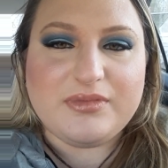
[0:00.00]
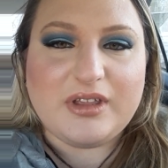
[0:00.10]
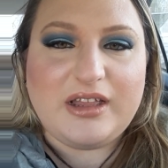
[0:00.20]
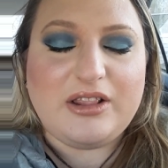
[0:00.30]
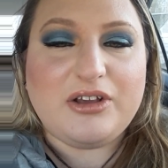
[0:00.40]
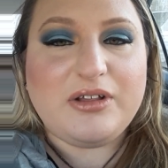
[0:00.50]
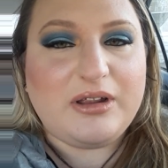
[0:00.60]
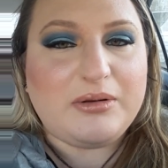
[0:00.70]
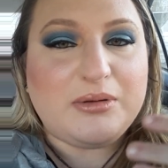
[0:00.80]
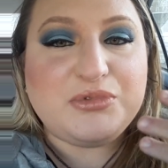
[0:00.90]
And look,
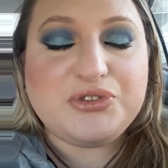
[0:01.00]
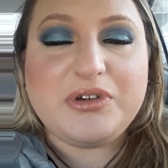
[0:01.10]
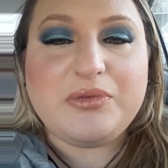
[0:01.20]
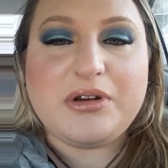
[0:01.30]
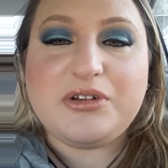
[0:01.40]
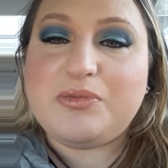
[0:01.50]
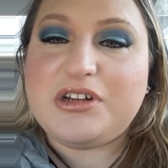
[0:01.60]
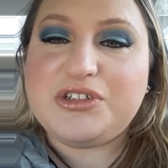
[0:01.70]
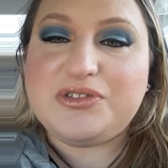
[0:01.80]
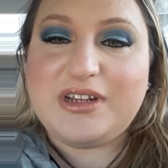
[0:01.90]
I'm doing what I want
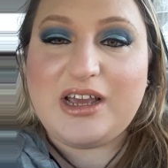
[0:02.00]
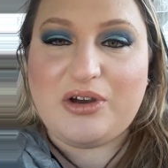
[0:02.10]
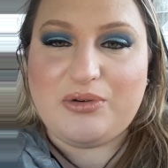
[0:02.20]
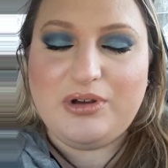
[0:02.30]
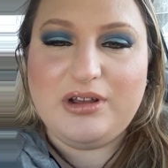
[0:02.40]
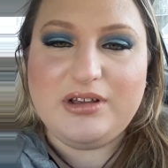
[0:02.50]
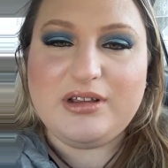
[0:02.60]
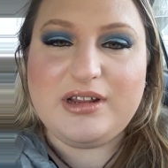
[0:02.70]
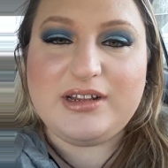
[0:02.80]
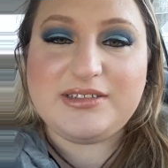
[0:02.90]
to do now.
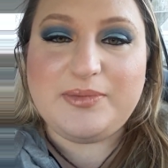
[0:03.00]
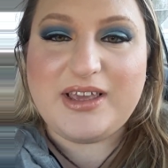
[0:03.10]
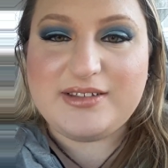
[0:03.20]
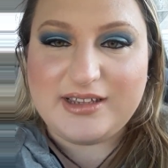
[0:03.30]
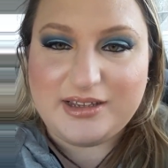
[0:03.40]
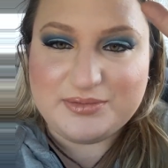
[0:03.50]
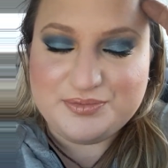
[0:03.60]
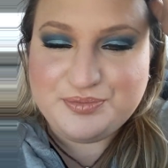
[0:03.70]
And it's amazing.